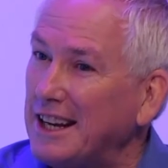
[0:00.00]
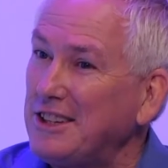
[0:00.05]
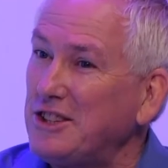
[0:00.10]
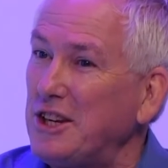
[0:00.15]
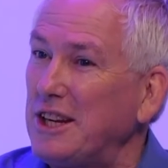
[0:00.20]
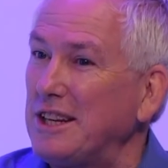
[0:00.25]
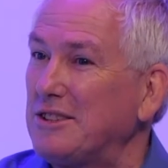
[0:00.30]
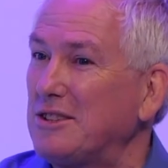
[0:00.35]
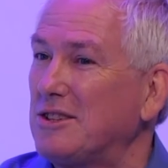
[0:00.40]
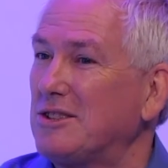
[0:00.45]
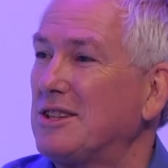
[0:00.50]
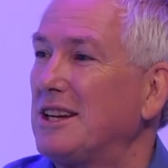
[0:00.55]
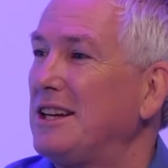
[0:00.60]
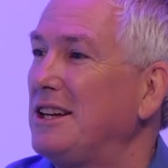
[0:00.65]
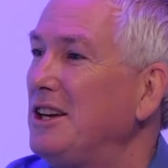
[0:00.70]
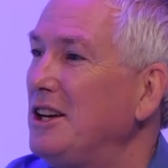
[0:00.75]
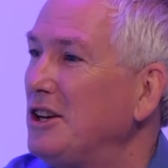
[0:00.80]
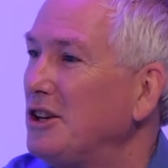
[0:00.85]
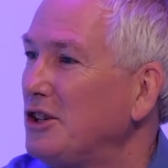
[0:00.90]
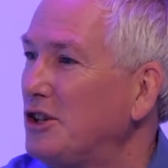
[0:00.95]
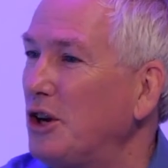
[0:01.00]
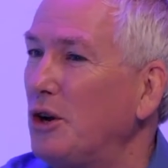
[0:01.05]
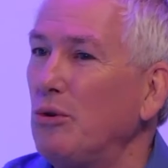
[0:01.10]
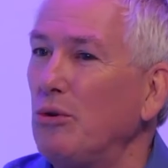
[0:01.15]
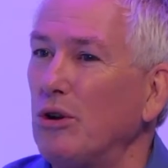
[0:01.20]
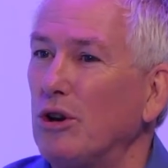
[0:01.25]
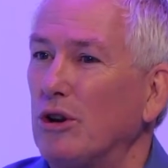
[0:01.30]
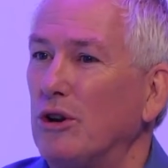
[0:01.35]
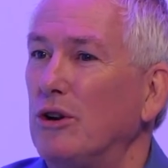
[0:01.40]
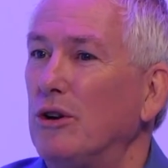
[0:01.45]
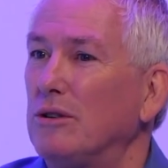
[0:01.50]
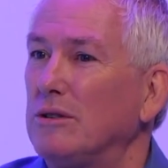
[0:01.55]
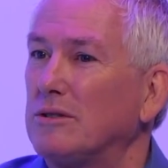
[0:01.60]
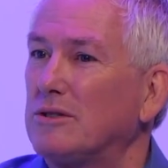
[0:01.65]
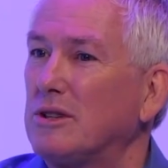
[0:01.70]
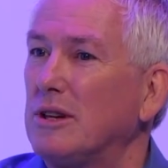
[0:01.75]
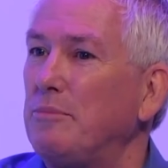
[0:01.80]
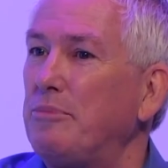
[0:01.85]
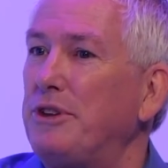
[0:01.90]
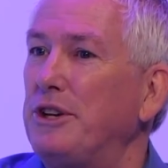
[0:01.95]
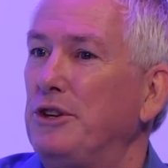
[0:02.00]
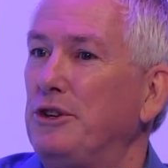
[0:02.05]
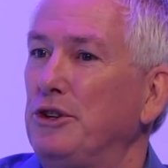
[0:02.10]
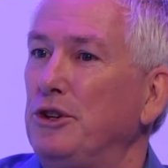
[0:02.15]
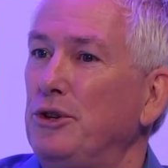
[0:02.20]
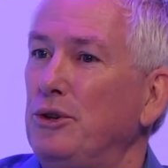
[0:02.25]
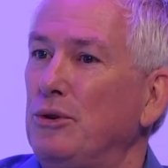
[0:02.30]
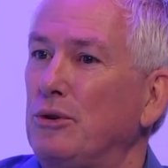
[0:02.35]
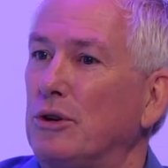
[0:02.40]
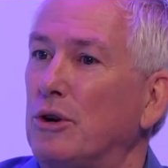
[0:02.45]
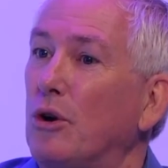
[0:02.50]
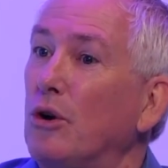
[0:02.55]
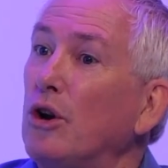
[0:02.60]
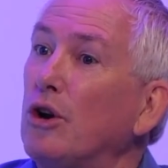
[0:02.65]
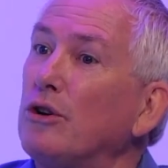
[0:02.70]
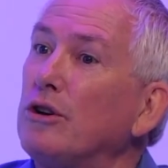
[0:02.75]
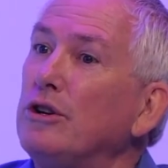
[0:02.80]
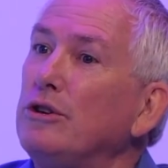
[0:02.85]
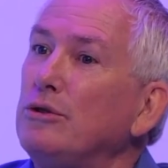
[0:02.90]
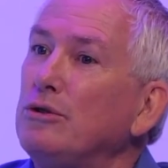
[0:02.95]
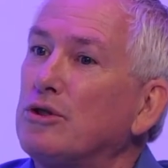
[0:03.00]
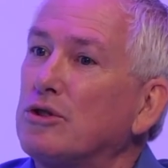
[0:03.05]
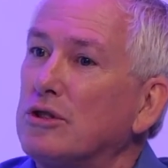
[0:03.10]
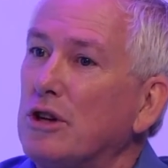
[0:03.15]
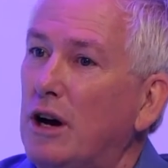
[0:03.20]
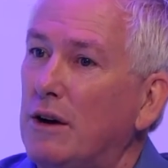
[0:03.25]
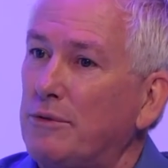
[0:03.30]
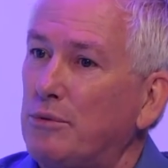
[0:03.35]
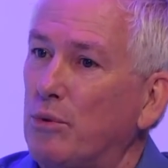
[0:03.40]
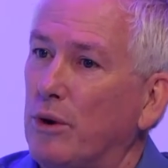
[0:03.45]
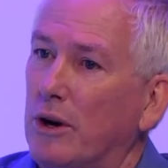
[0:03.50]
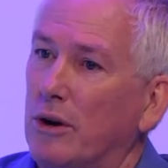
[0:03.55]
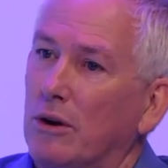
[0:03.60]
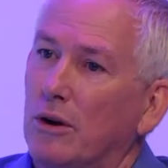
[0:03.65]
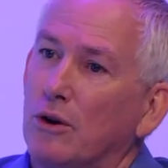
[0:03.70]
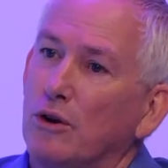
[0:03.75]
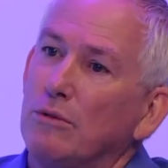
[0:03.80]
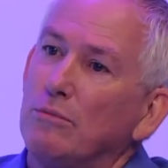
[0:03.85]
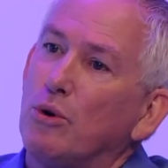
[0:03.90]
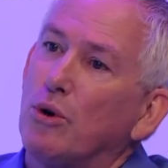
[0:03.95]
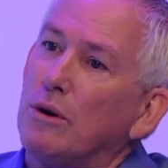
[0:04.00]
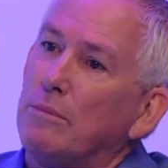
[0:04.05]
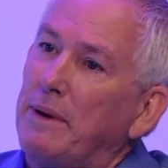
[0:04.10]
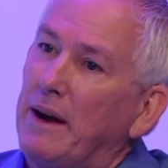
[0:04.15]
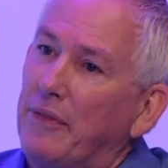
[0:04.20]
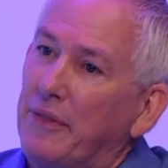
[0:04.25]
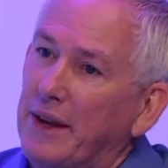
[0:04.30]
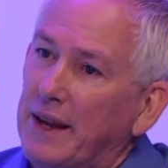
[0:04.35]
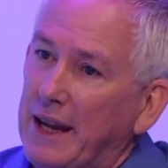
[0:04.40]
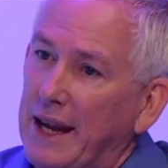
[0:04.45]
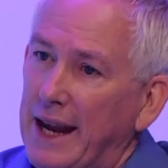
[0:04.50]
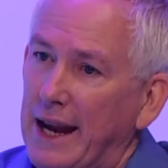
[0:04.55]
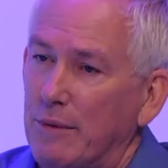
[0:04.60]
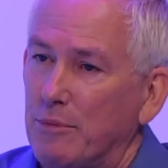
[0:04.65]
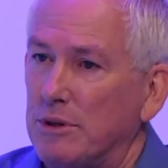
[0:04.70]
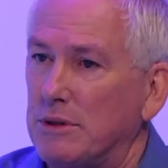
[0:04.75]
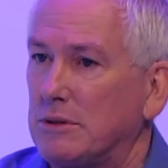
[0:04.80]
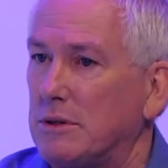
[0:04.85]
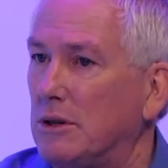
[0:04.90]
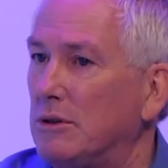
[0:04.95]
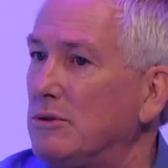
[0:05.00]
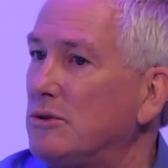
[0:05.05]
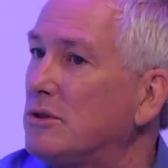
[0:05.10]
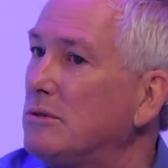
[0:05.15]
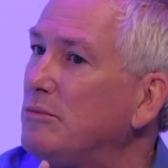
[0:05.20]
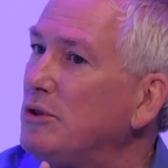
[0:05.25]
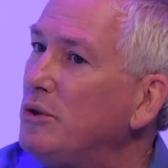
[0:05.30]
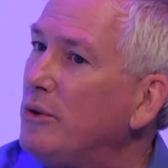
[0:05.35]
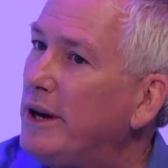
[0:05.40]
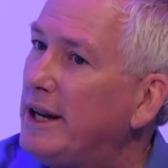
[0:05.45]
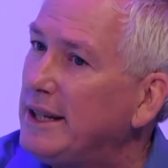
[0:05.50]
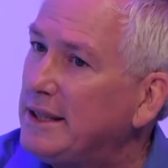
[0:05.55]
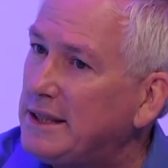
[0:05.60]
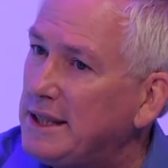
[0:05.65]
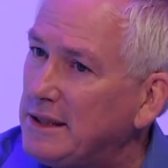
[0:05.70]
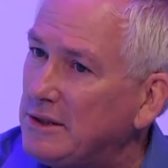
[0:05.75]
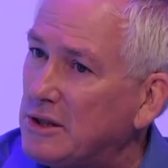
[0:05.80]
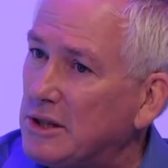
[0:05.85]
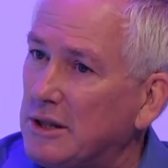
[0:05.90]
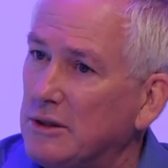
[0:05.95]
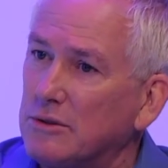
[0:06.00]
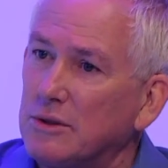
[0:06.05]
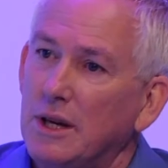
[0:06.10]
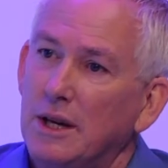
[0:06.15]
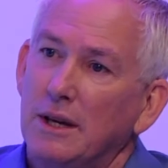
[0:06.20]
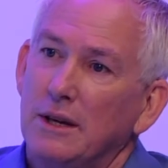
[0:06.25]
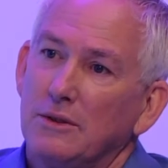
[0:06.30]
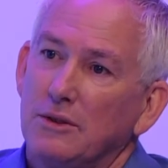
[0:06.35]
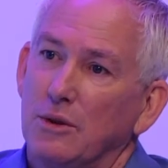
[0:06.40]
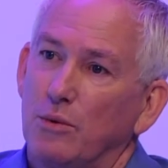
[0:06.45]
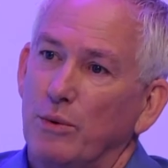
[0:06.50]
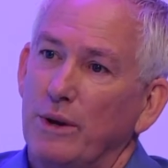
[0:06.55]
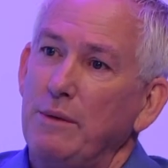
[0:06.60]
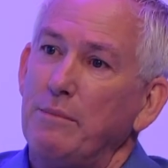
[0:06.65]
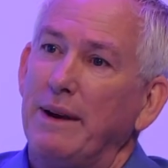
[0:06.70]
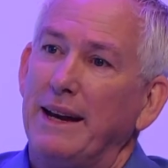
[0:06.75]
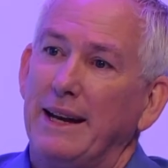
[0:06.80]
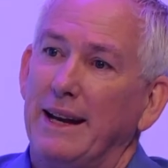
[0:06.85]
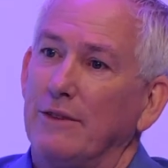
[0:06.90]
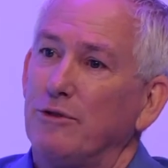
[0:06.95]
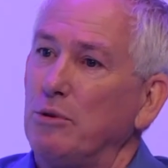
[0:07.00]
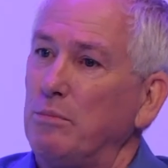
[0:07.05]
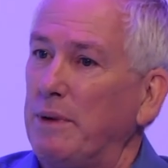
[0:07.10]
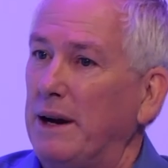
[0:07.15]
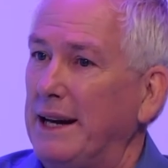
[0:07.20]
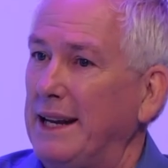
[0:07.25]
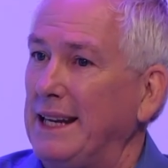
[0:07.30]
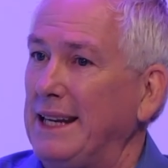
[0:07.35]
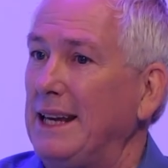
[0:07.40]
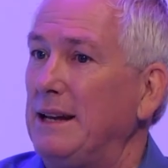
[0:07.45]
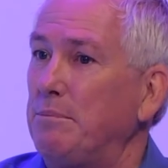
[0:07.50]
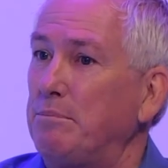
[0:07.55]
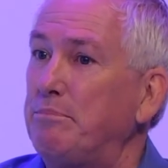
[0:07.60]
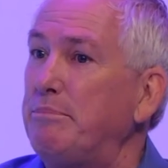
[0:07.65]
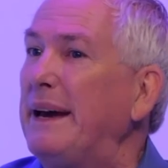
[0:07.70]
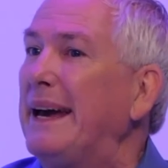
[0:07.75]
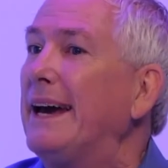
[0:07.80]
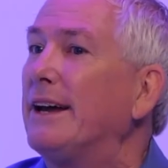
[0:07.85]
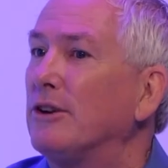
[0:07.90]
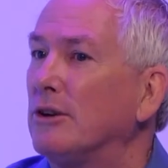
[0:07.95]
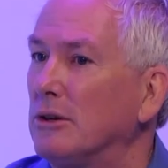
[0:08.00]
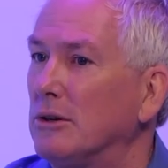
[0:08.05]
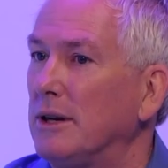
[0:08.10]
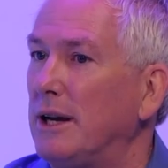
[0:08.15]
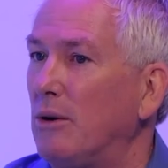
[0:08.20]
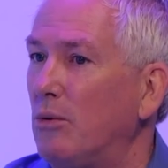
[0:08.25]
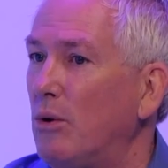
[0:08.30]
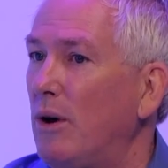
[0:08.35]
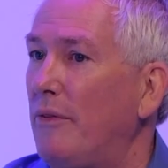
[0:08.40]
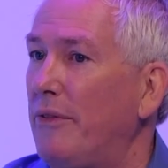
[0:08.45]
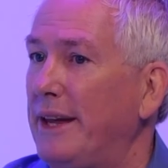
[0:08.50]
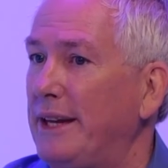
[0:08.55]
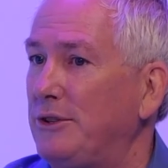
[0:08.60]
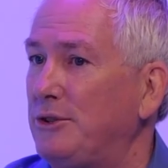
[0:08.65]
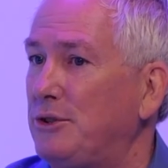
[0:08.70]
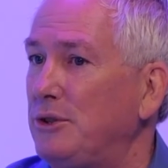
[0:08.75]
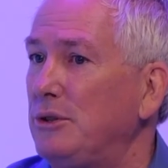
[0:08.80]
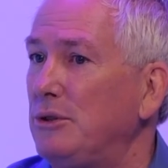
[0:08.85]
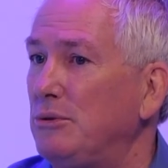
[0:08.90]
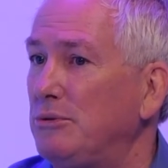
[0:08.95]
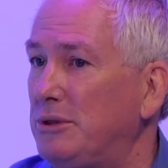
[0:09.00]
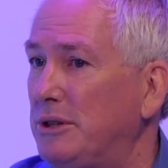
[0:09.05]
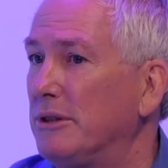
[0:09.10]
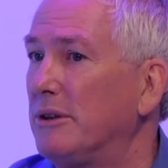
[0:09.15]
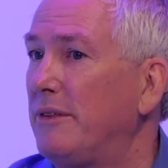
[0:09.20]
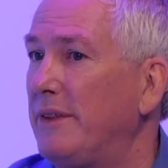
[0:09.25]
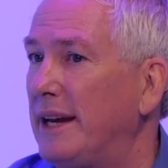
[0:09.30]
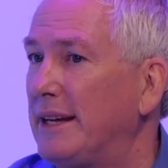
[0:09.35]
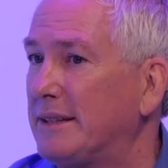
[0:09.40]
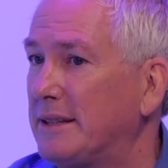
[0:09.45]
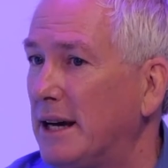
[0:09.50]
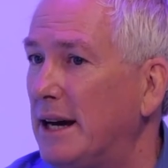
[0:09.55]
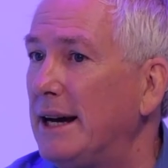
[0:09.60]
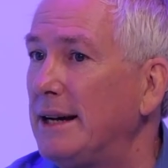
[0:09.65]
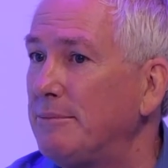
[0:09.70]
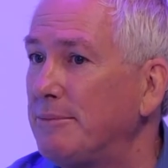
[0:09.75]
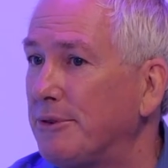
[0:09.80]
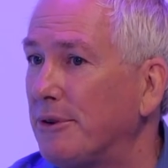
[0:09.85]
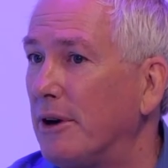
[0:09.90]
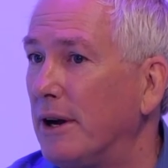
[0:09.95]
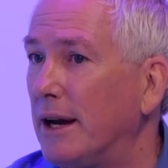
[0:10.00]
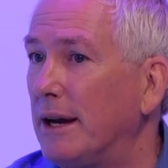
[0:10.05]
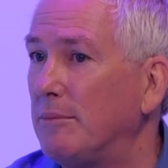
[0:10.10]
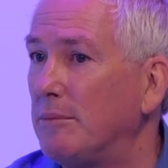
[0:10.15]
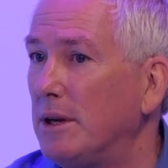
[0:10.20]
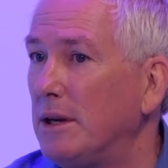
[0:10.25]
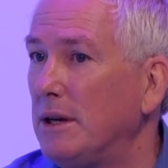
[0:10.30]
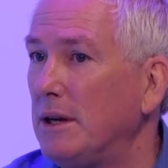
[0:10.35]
a chance to say, go learn something new, go learn a new software, learn more about the cameras, learn some new editing skills. So we made everybody get better at what they do during that time frame.